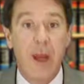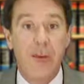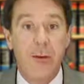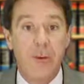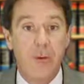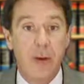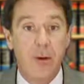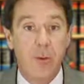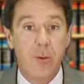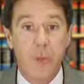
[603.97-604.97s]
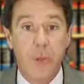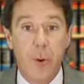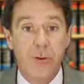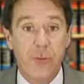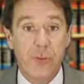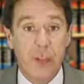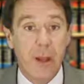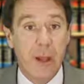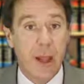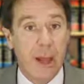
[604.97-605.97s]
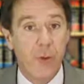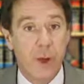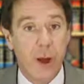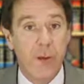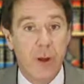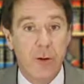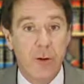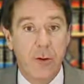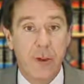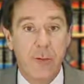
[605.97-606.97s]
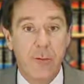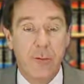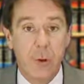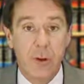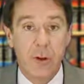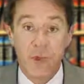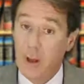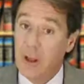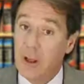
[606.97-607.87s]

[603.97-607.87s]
and the defendant was both speeding and driving under the influence,